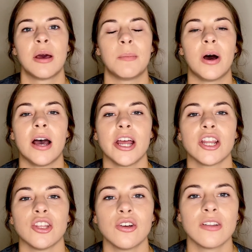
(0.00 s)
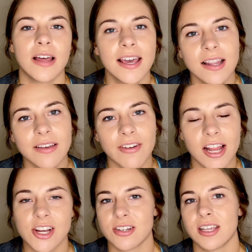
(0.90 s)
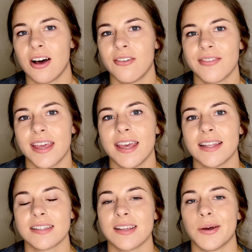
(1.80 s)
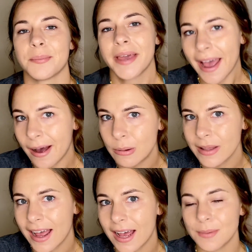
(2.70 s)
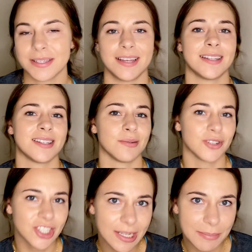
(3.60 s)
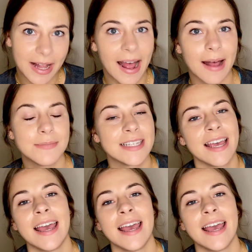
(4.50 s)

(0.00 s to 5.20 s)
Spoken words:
but you'll likely find yourself in some cow labs and some sheep labs,